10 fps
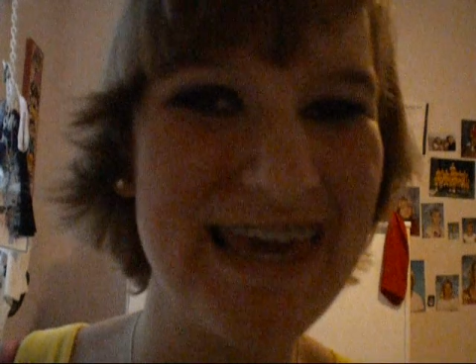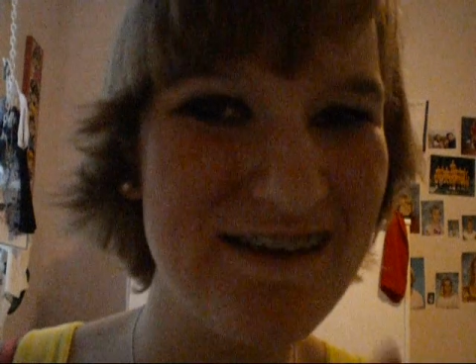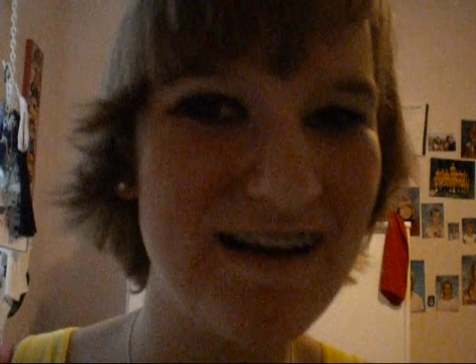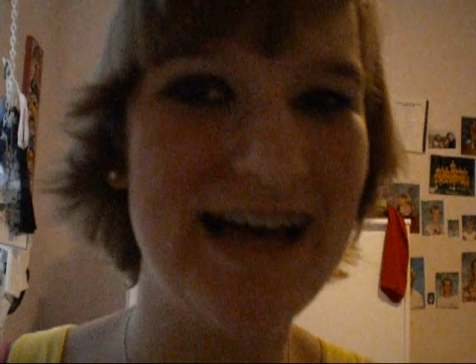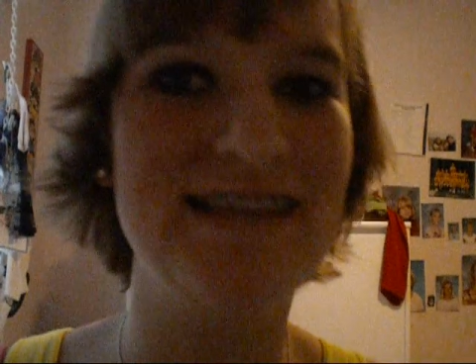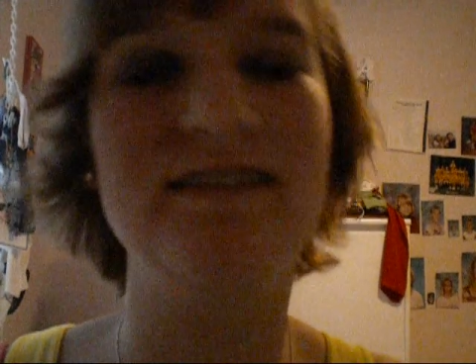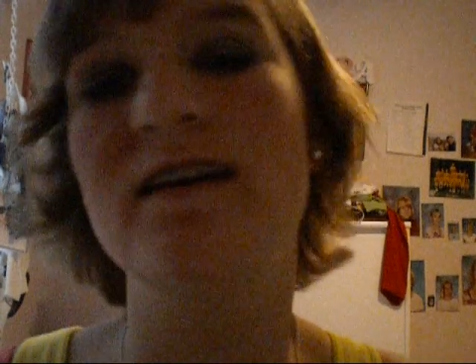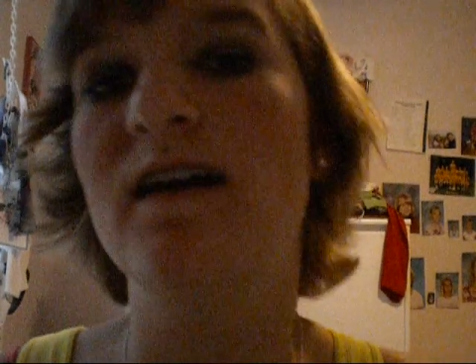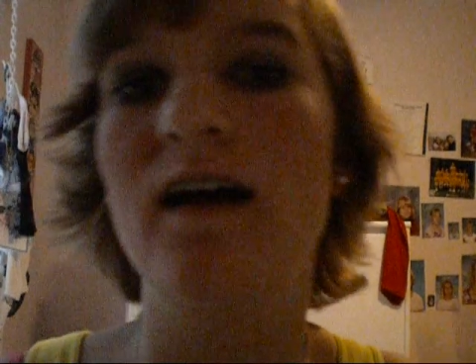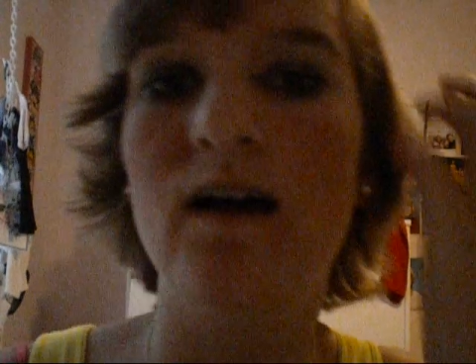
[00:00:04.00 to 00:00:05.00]
Hey guys,
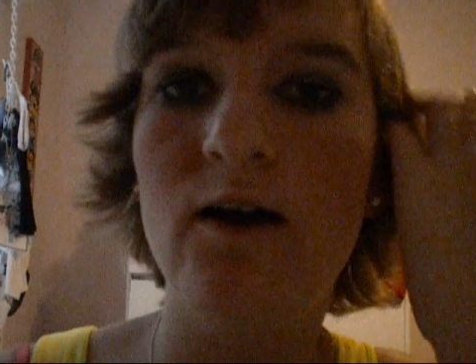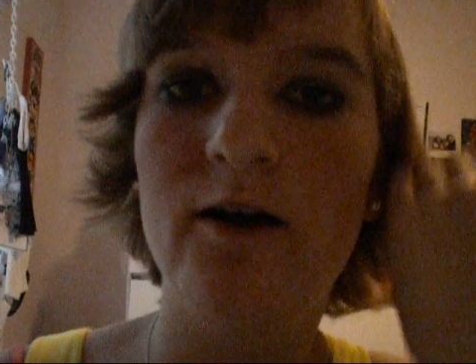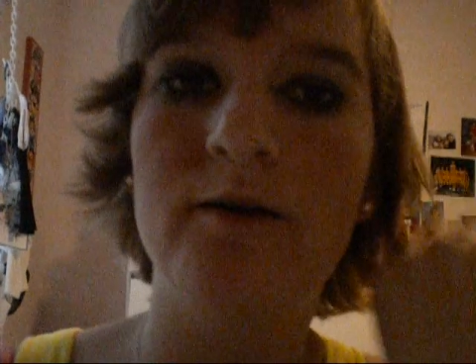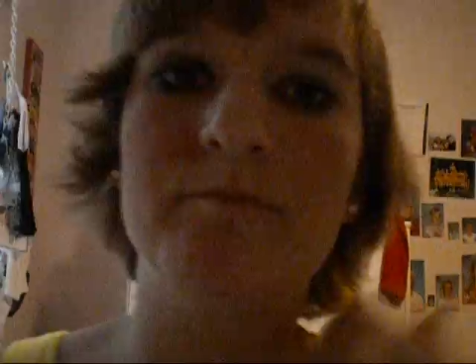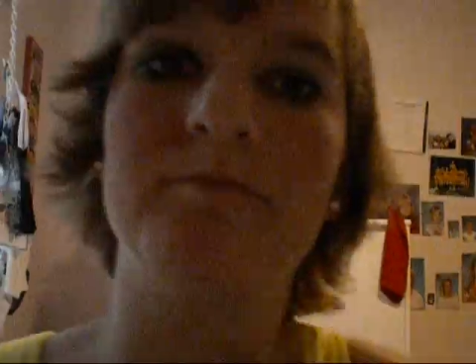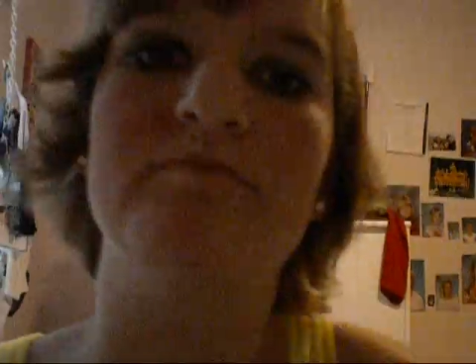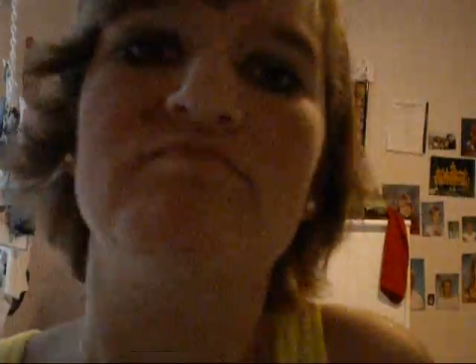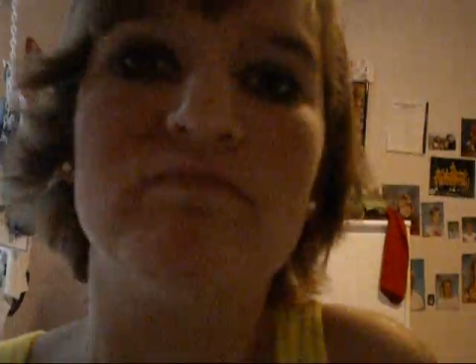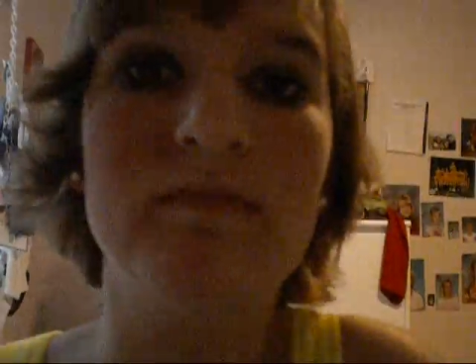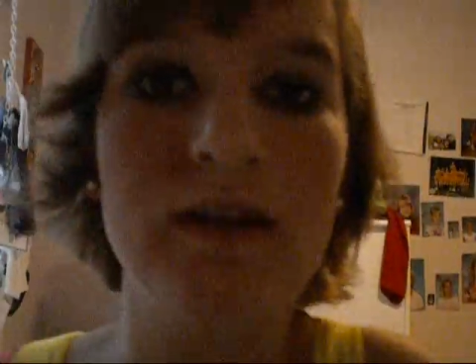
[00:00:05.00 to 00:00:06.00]

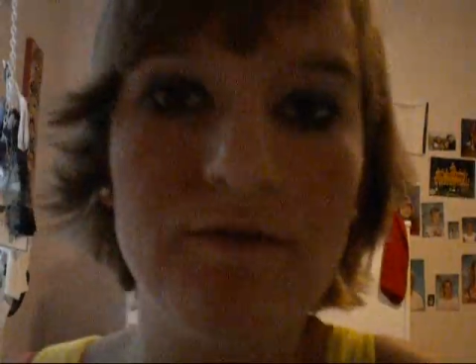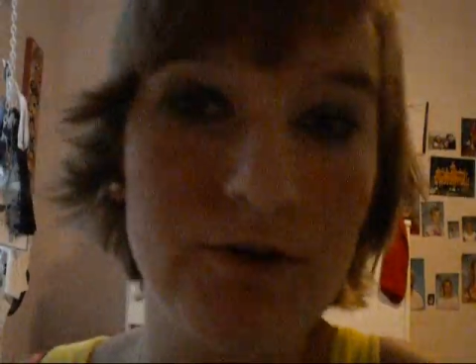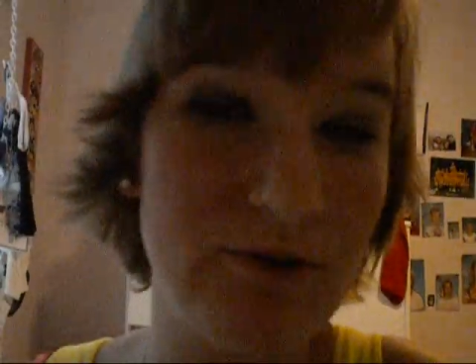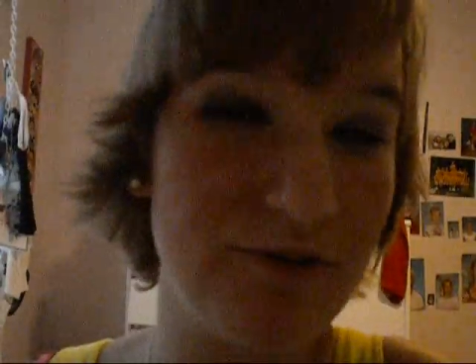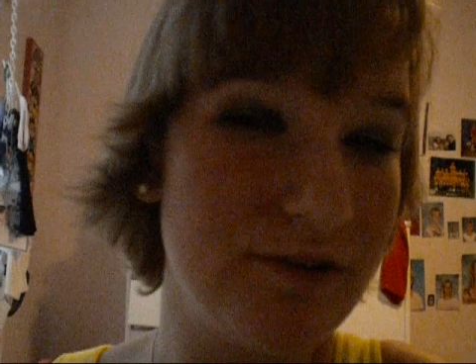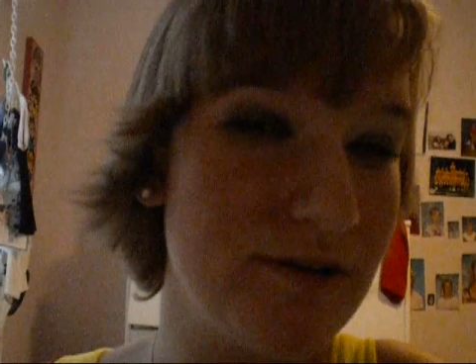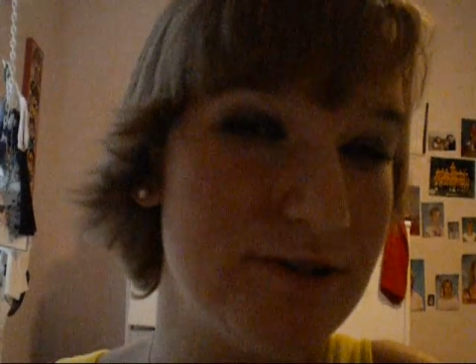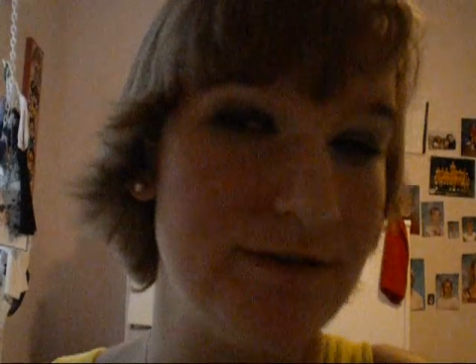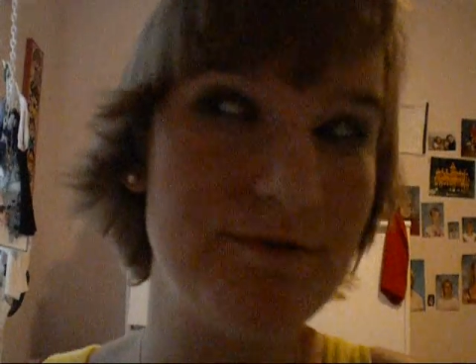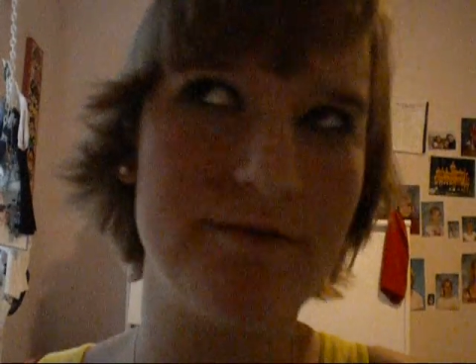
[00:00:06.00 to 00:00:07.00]
if you're wondering
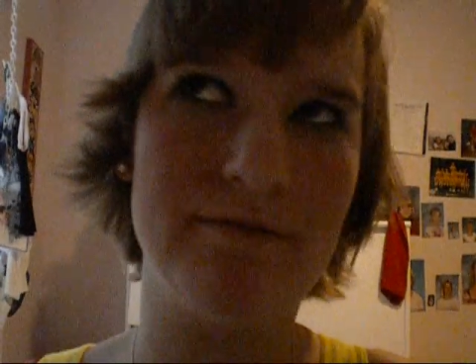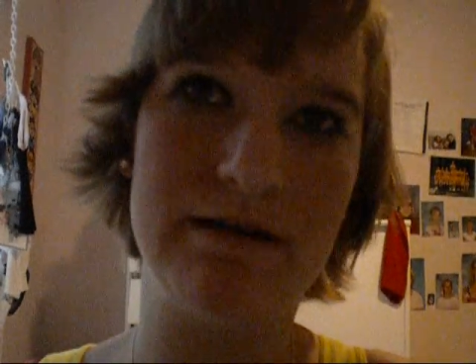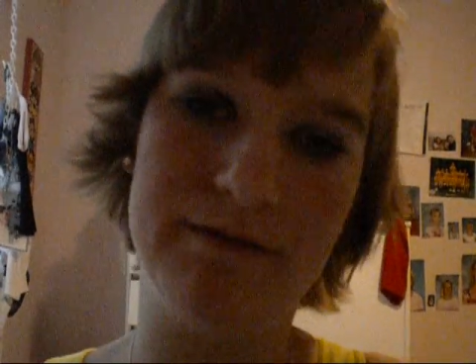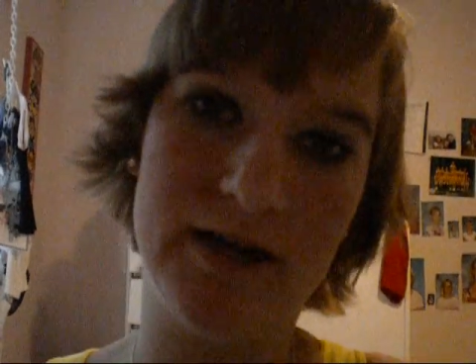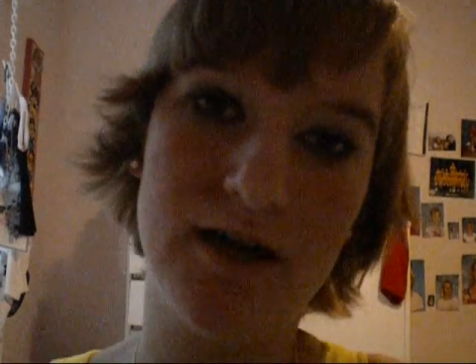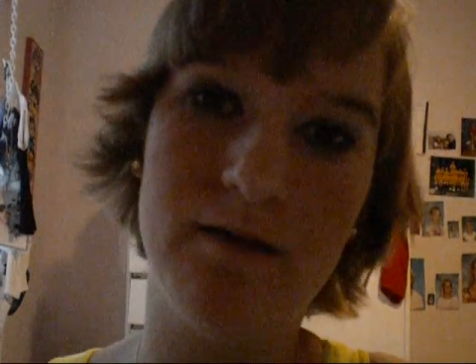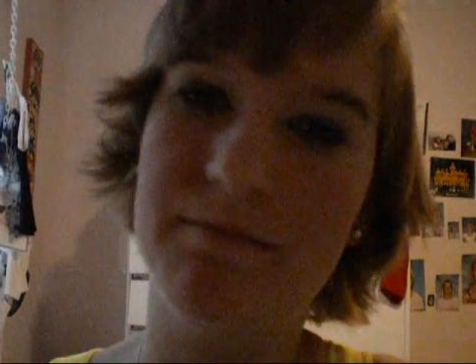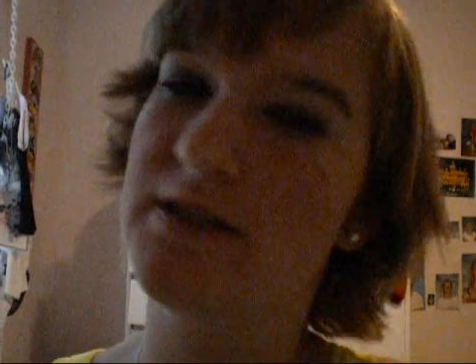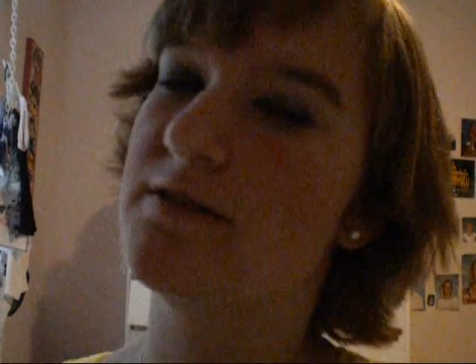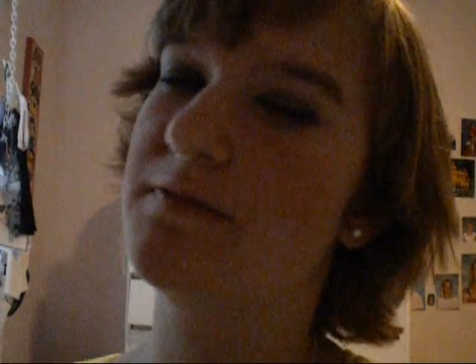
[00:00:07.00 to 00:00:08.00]
what's up with my
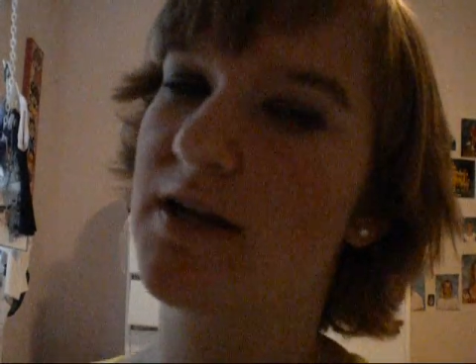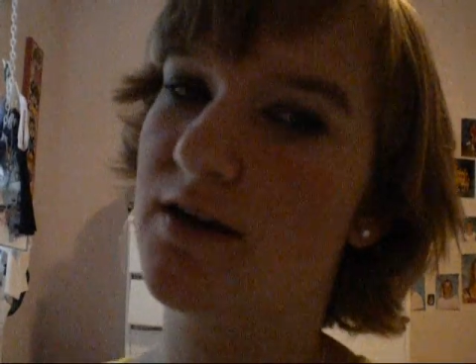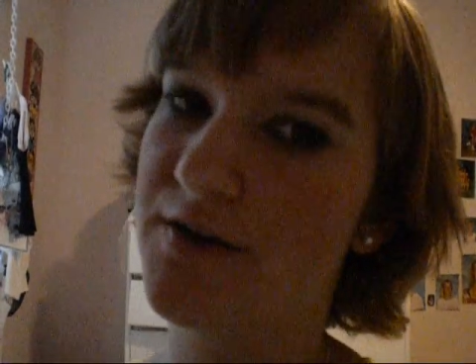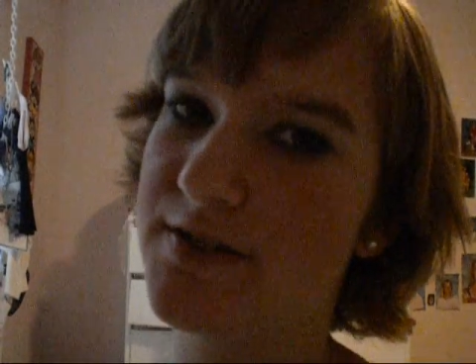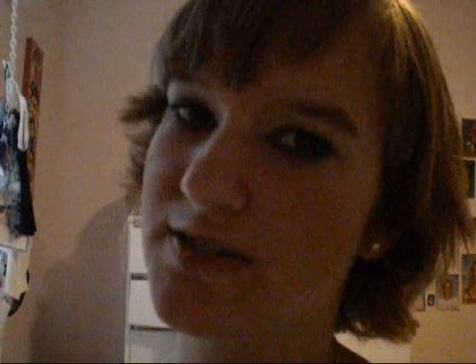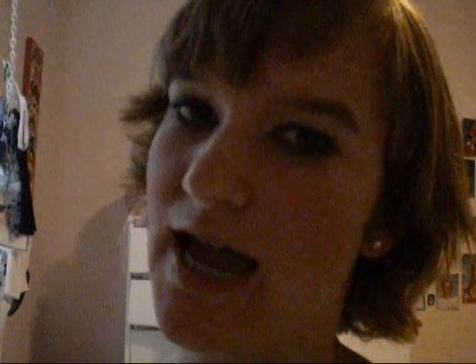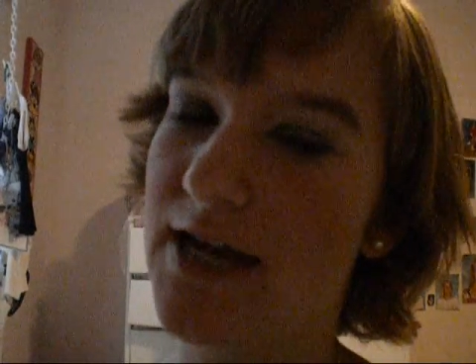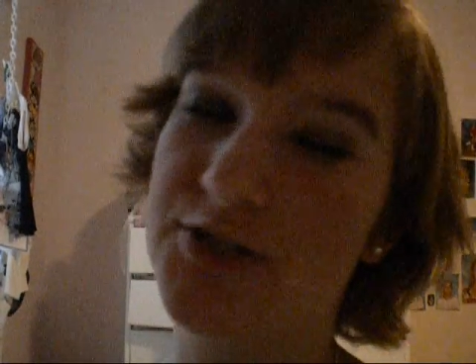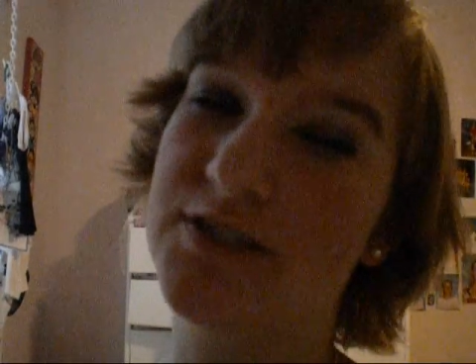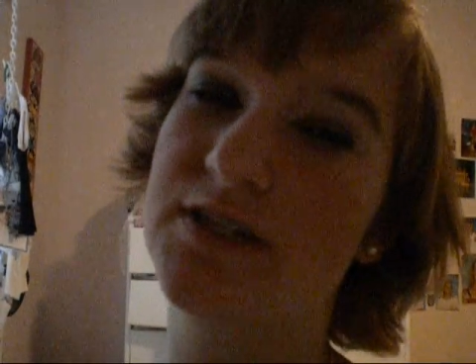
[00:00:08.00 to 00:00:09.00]
makeup, it's because
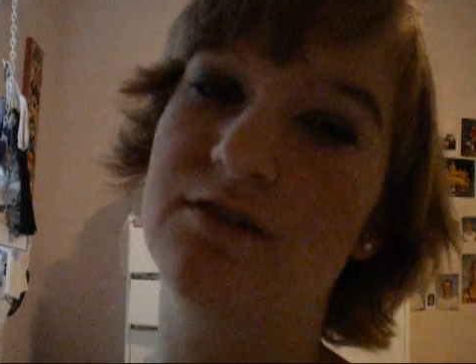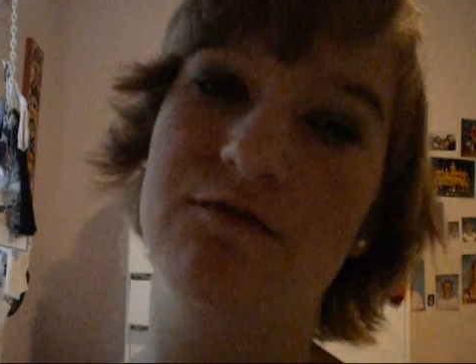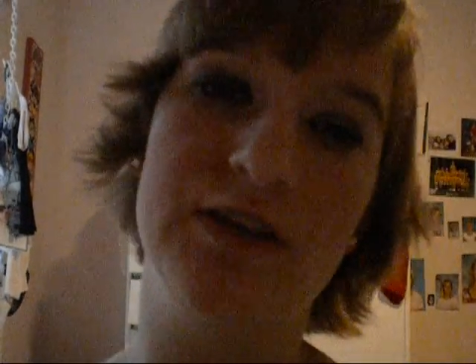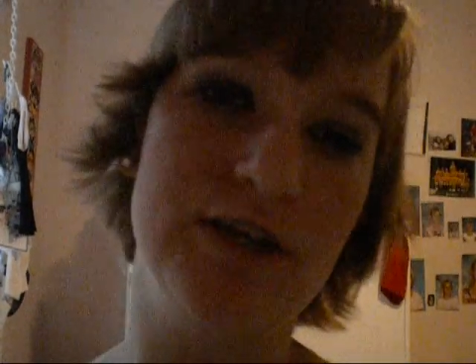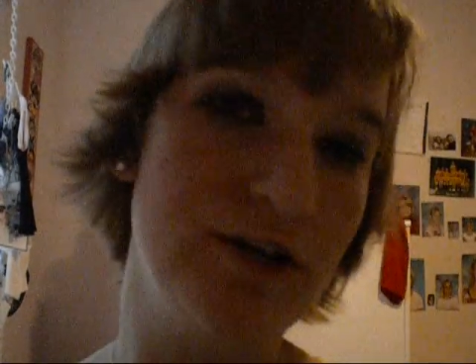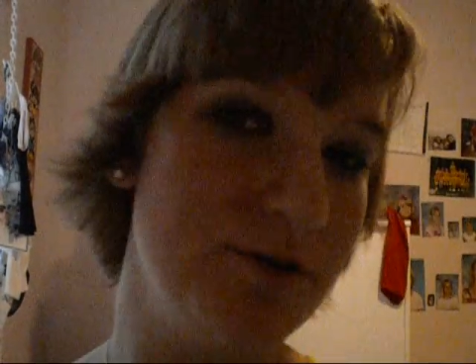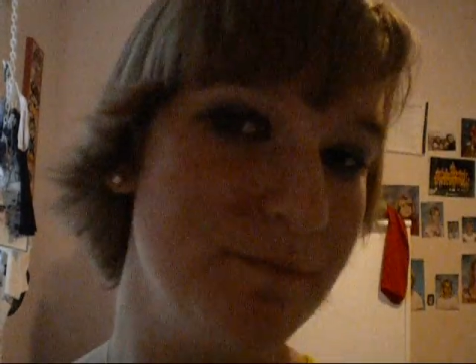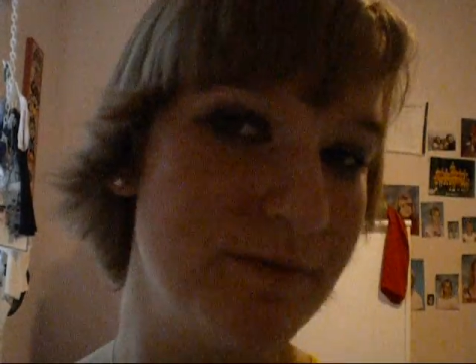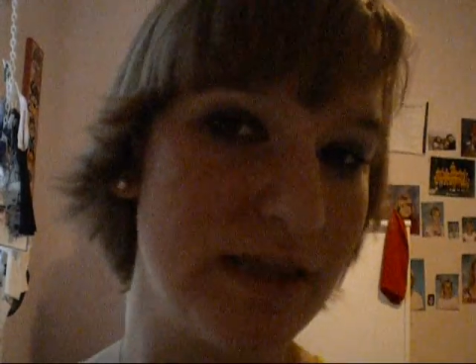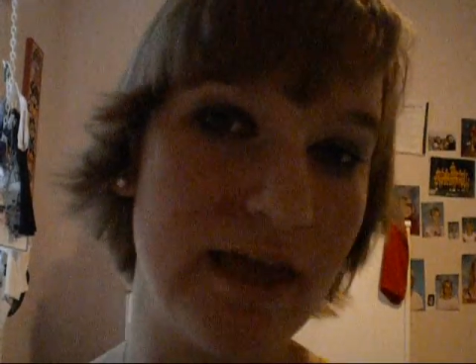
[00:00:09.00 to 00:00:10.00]
I just did a
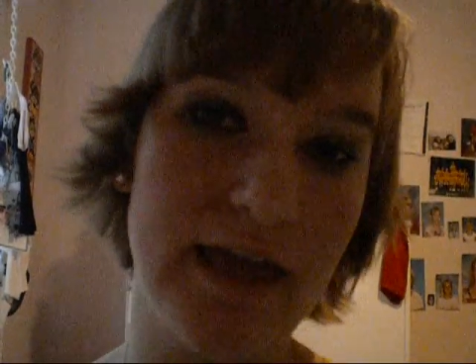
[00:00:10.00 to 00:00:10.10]
video,